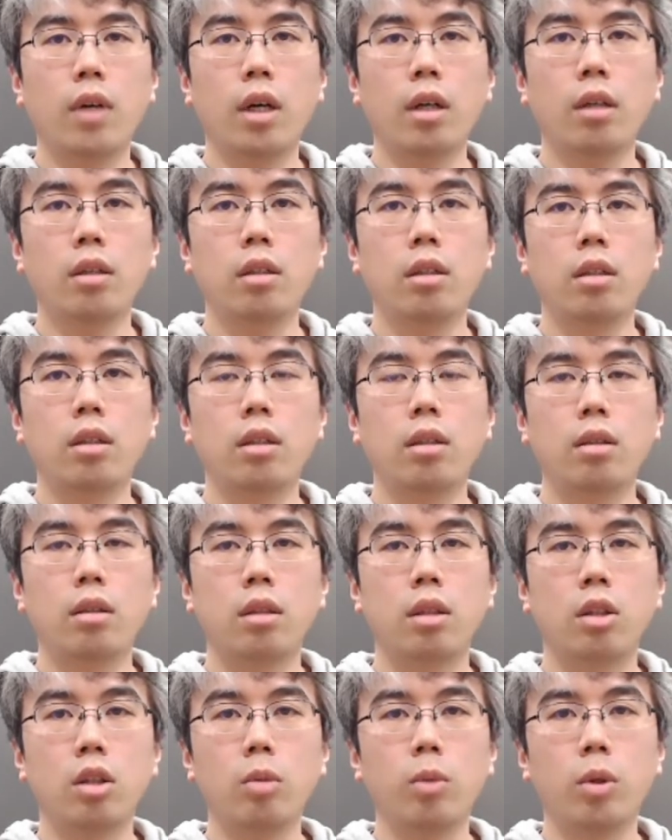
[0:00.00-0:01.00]
In this
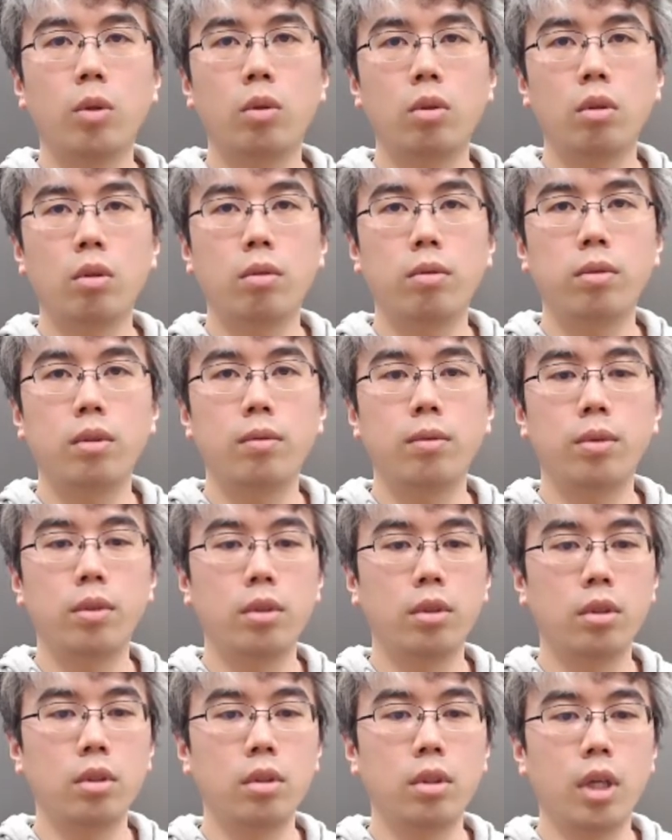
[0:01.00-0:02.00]
example, a
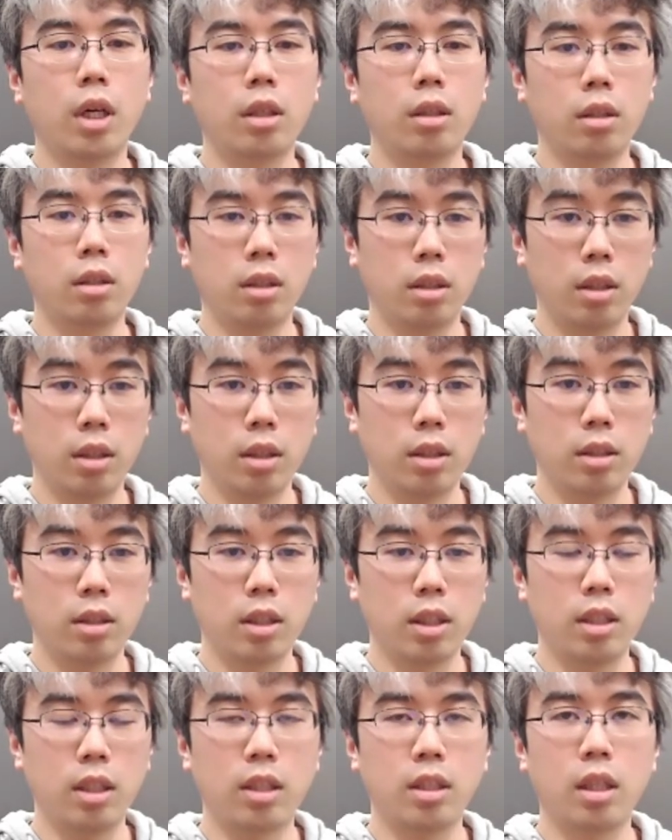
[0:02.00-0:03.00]
clock
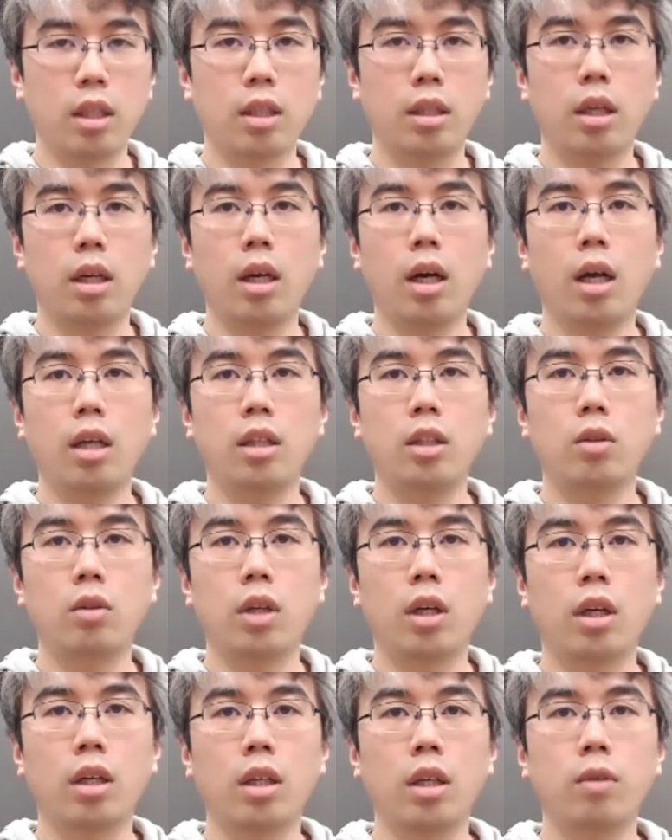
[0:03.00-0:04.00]
drift occurs
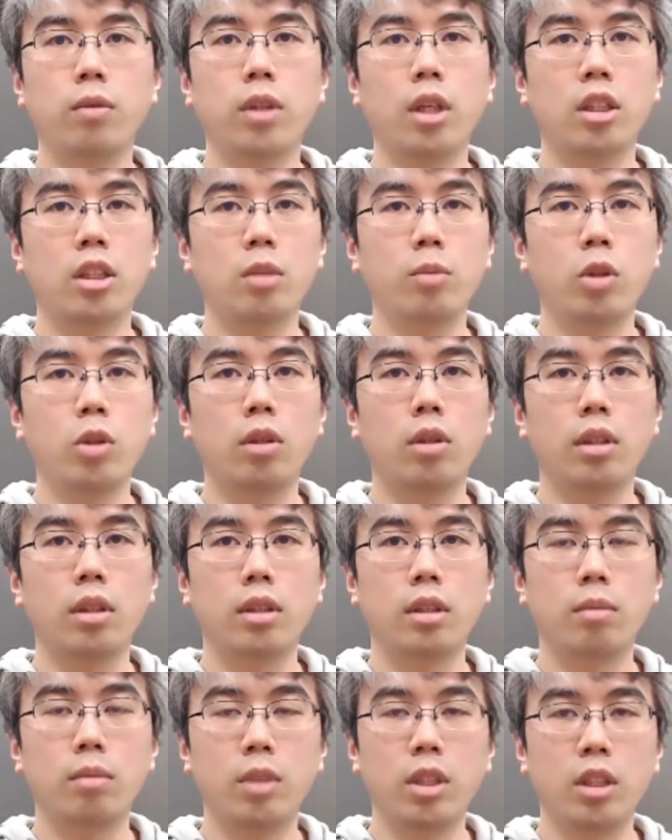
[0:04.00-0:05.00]
between
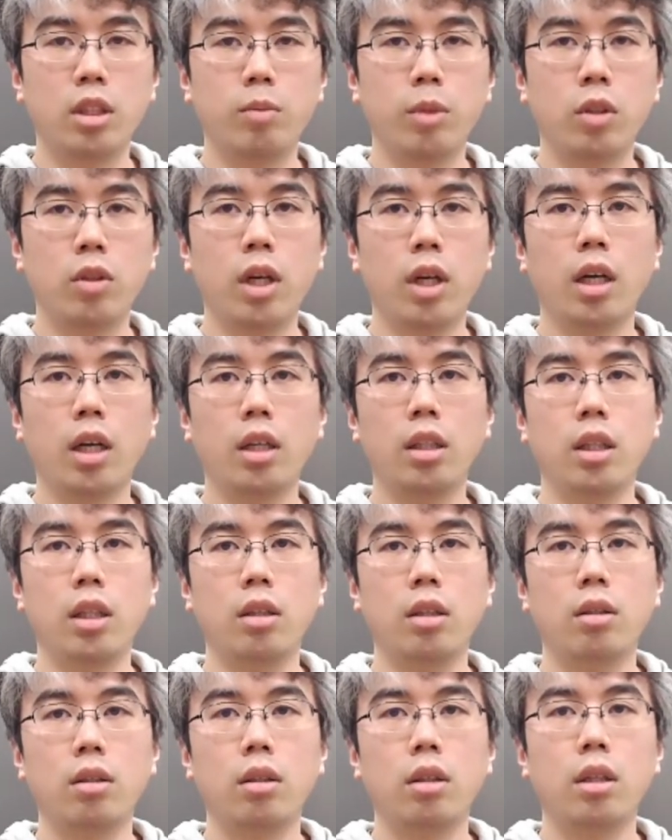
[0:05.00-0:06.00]
the second
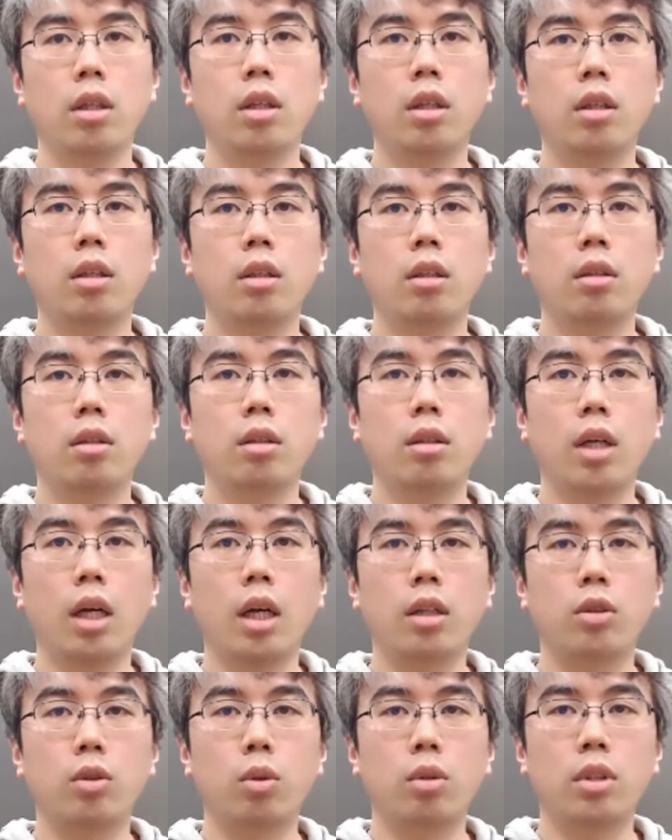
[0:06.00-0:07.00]
and the third
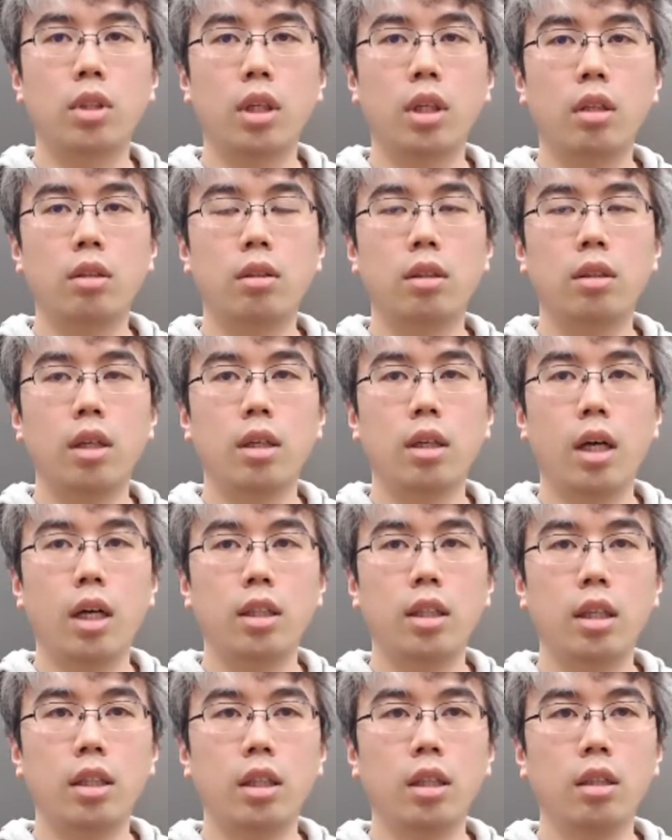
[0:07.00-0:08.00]
IDs,
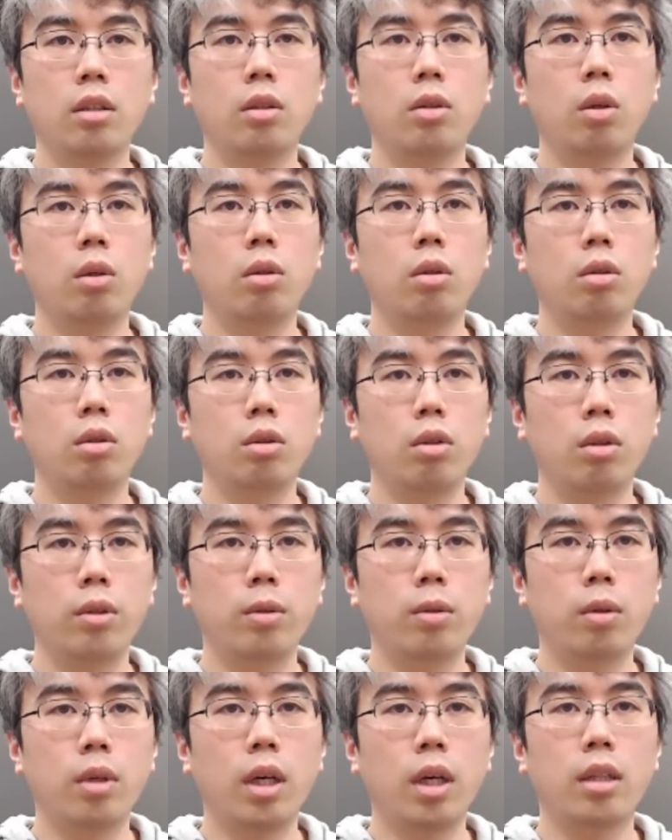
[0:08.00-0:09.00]
causing
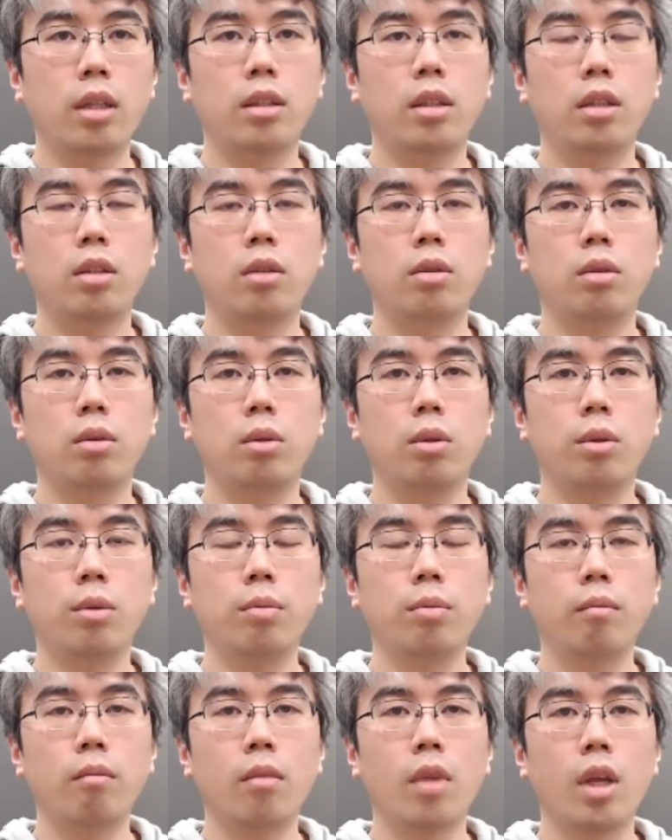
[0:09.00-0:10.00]
the clock
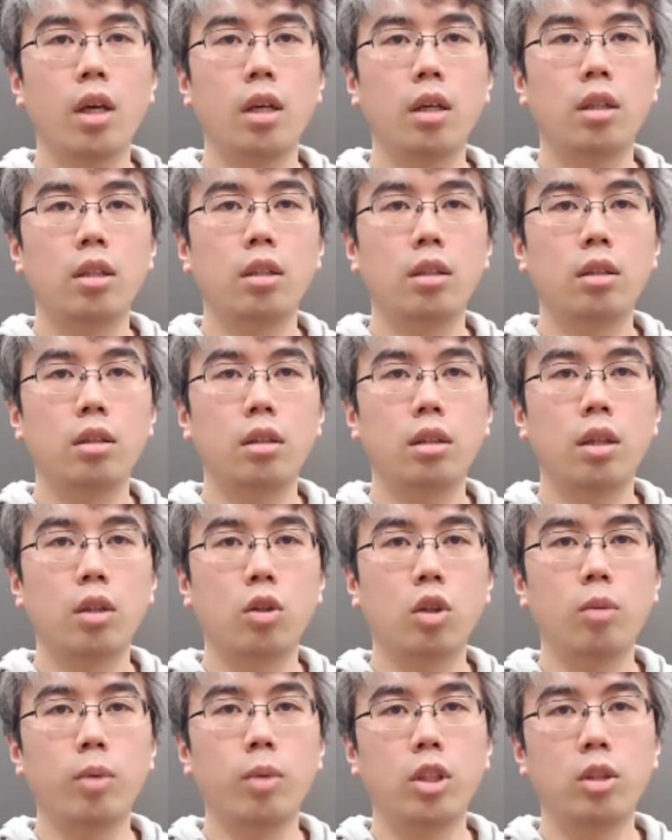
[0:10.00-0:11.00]
to go back
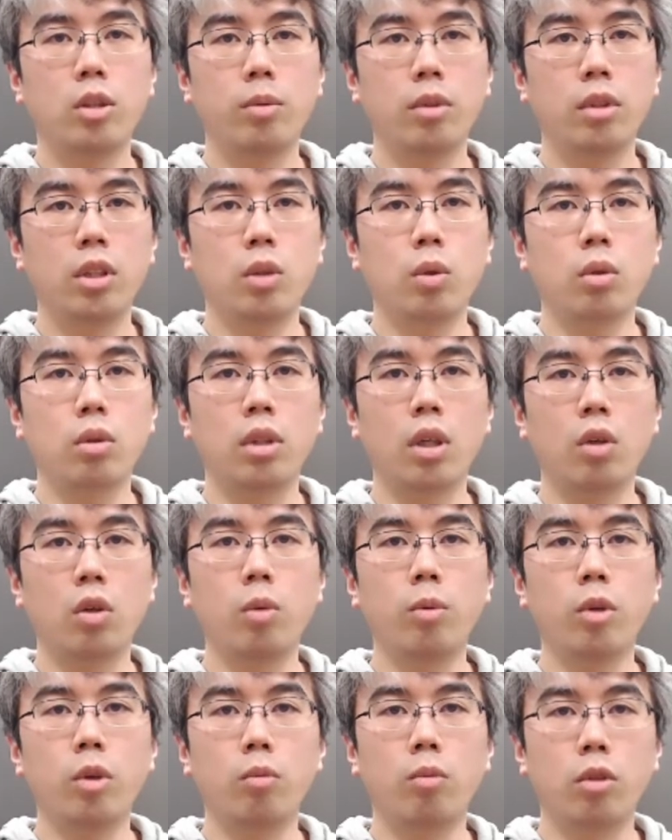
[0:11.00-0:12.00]
about
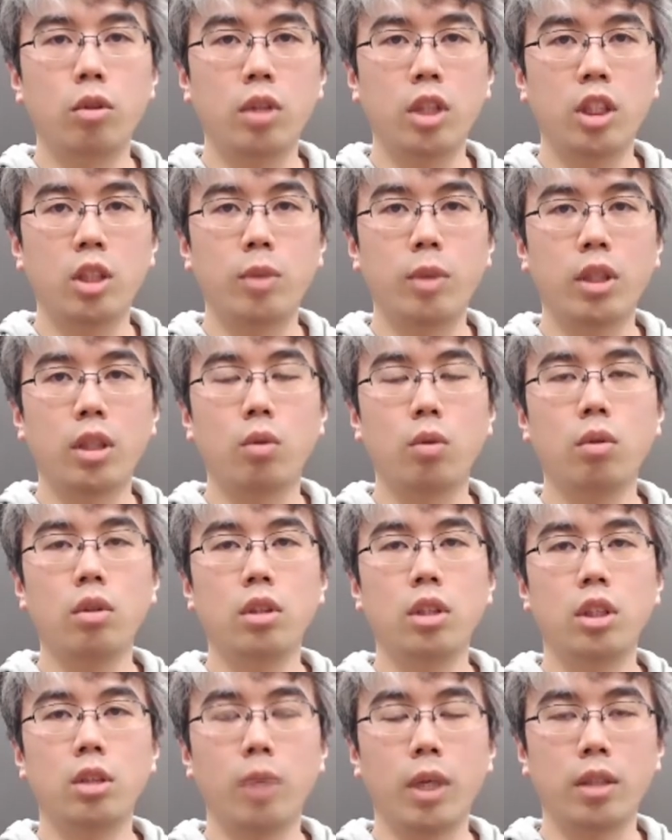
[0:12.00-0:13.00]
5
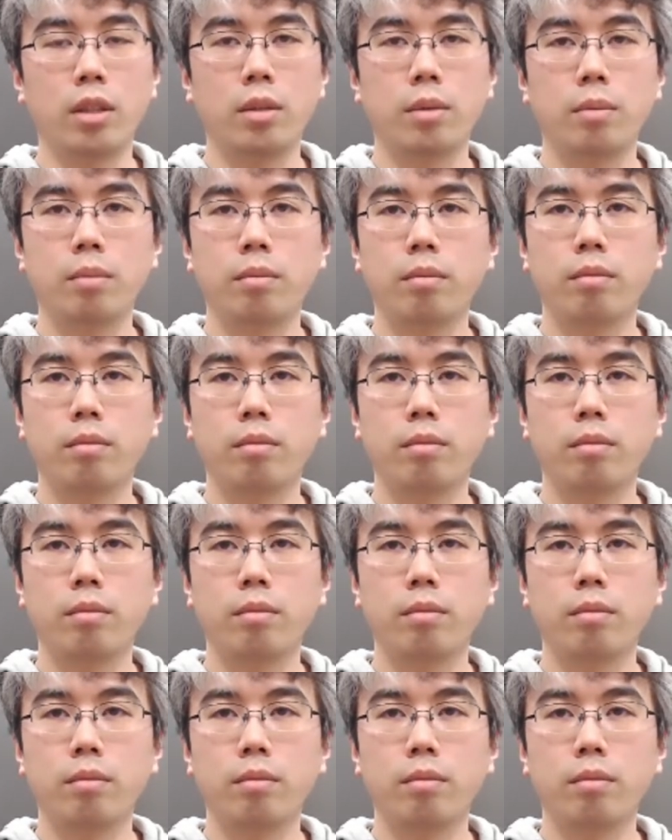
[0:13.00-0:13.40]
seconds.